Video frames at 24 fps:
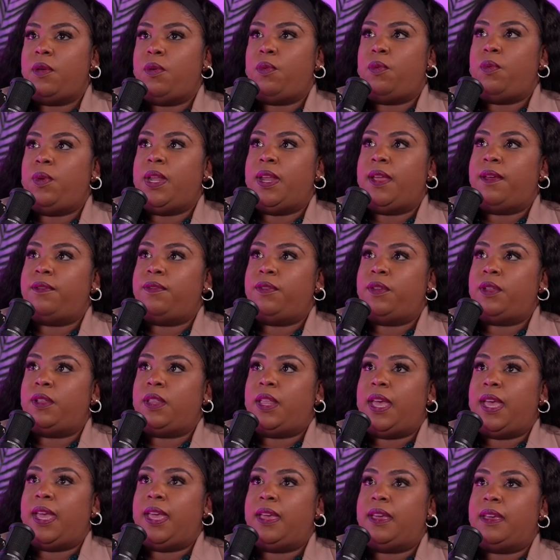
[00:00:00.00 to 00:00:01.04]
When I feel
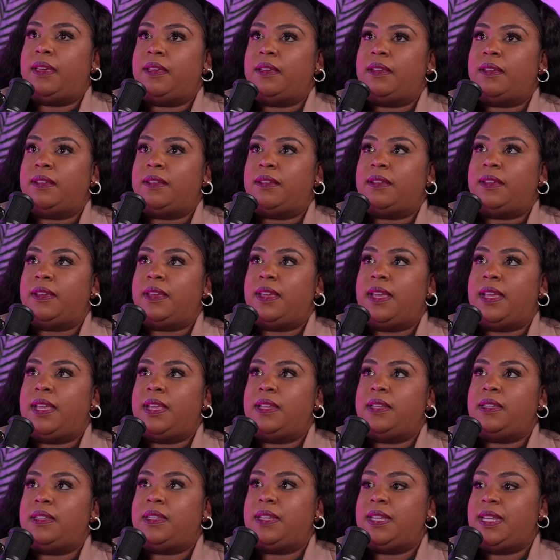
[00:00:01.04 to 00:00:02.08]
like
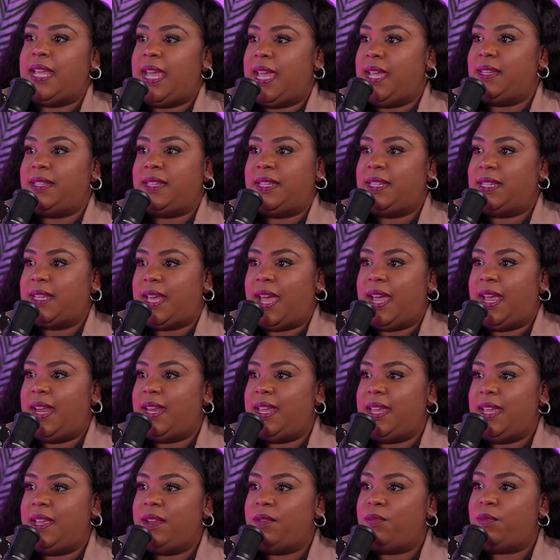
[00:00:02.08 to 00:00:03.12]
in today's
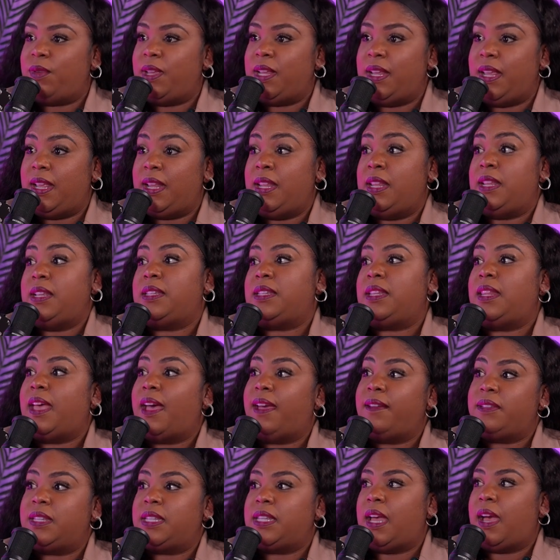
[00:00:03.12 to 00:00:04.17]
society and in this
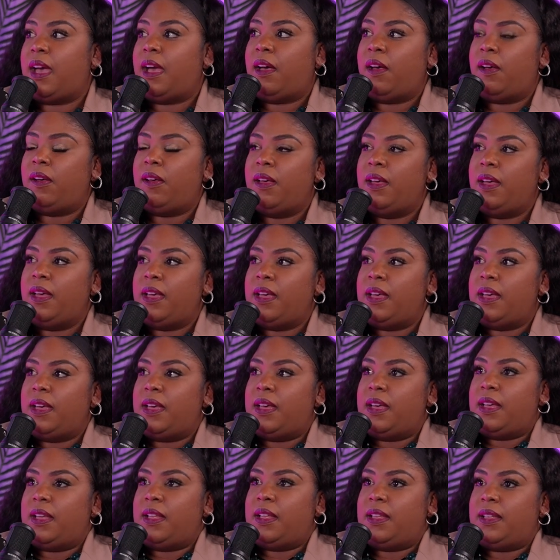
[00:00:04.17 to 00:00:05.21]
lifestyle,
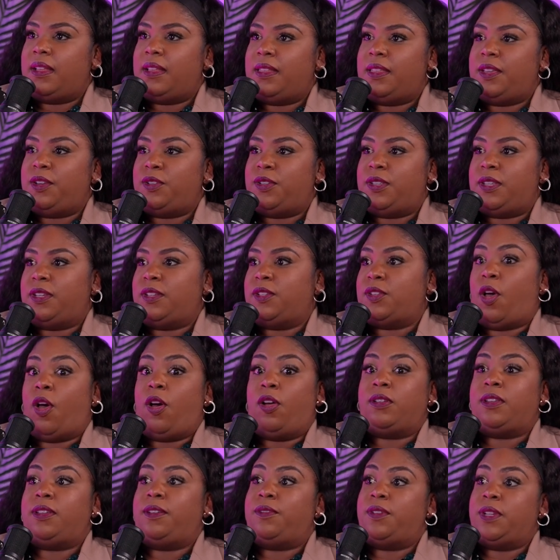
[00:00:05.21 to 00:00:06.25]
there's
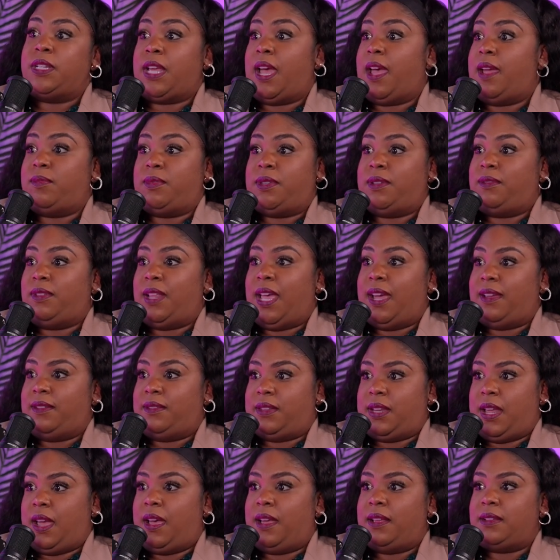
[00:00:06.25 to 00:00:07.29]
all different types of
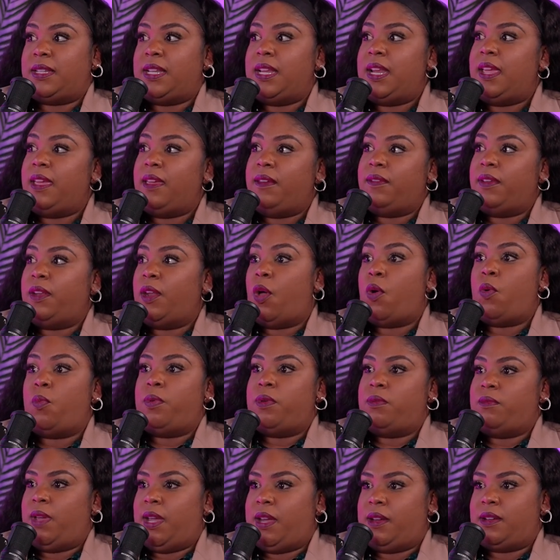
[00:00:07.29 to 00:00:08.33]
lifestyles, and even
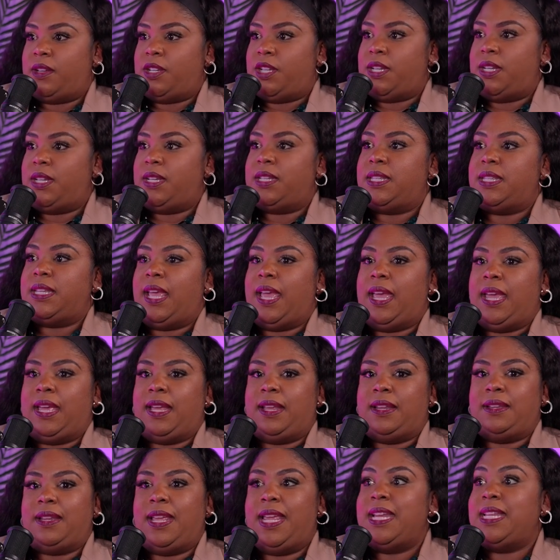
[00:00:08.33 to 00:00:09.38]
open marriages
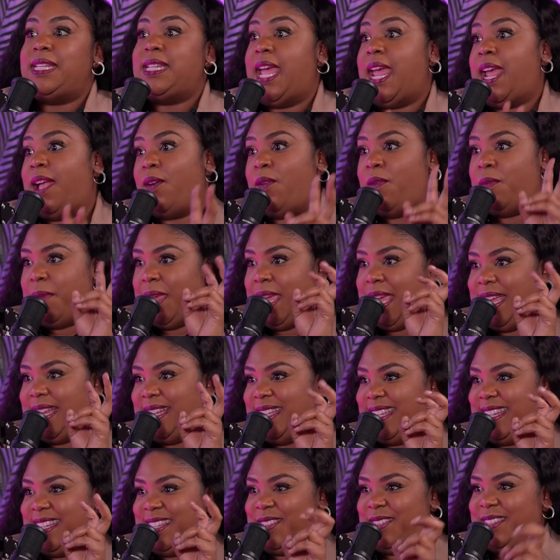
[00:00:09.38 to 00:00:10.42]
and
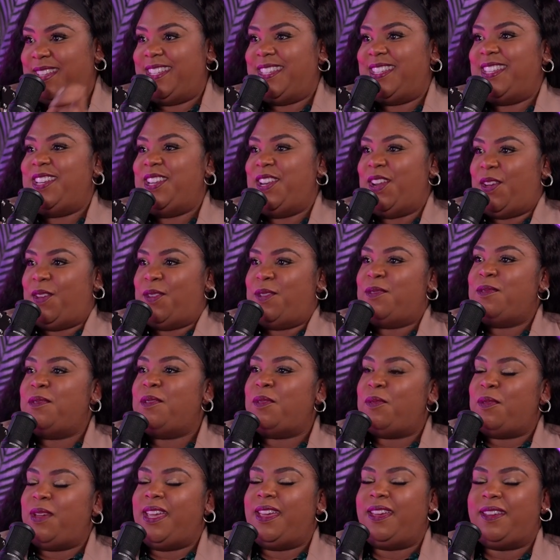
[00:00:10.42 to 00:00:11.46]
entanglements, as
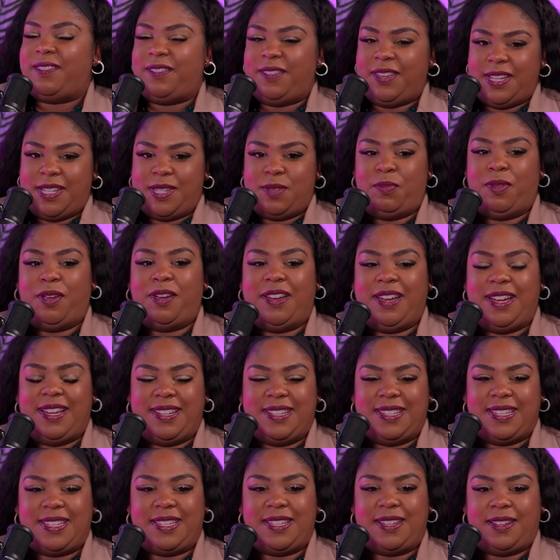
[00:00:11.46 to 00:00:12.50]
we have
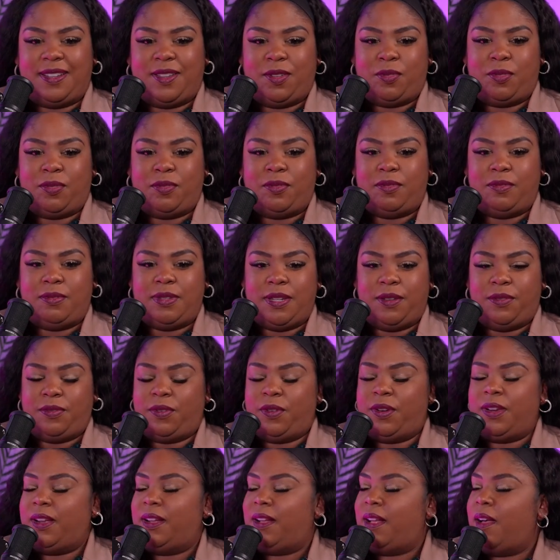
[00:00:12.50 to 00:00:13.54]
experienced through
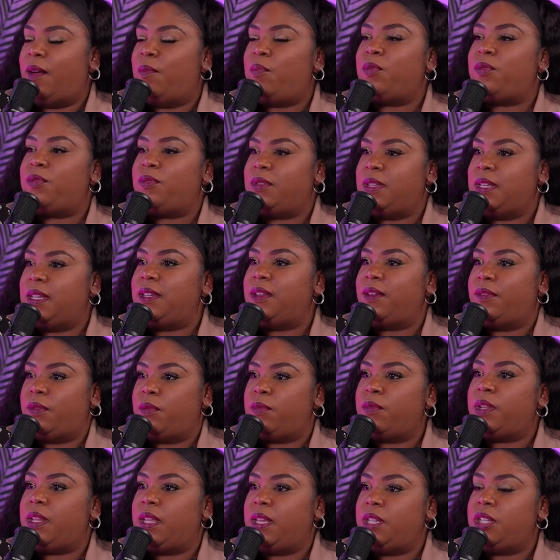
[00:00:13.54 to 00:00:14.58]
different couples and
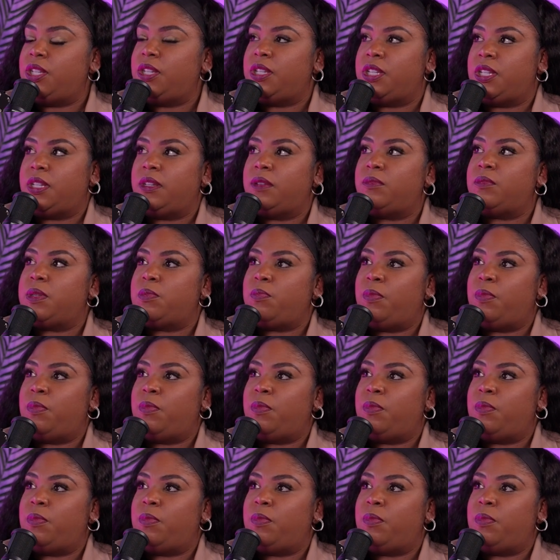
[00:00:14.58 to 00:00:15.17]
different relationships.